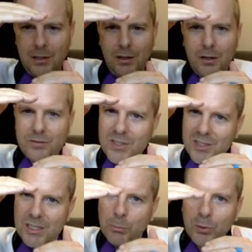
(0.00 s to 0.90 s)
of
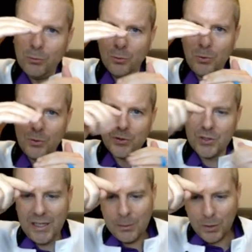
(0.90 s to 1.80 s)
simple rules,
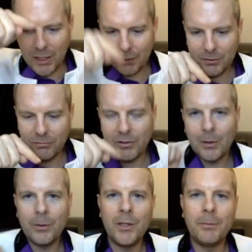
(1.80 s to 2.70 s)
and we have to
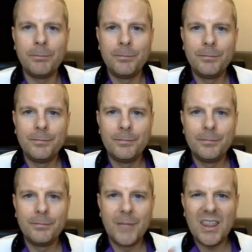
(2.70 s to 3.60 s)
follow them.
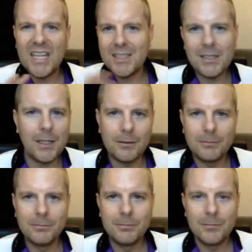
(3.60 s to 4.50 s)
That's it.
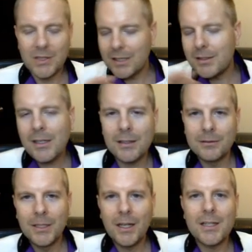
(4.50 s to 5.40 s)
That's it.
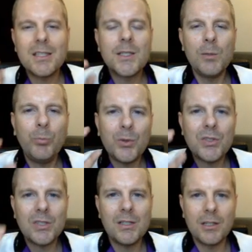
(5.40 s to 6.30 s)
A simple
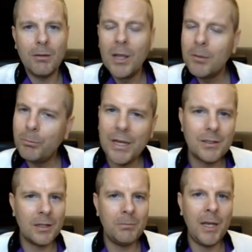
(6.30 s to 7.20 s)
system
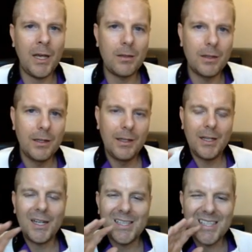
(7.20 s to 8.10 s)
based on math.
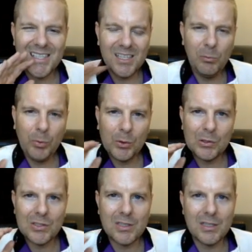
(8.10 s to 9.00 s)
A simple
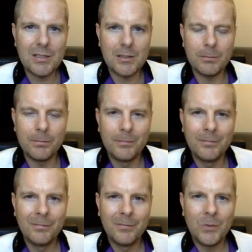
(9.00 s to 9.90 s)
system
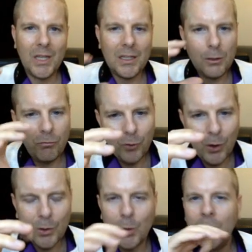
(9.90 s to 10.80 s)
that you
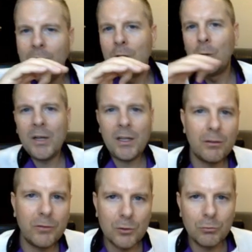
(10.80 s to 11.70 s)
follow no matter
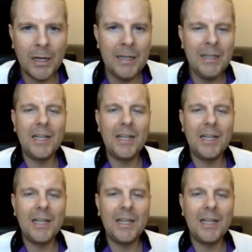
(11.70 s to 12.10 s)
if it's raining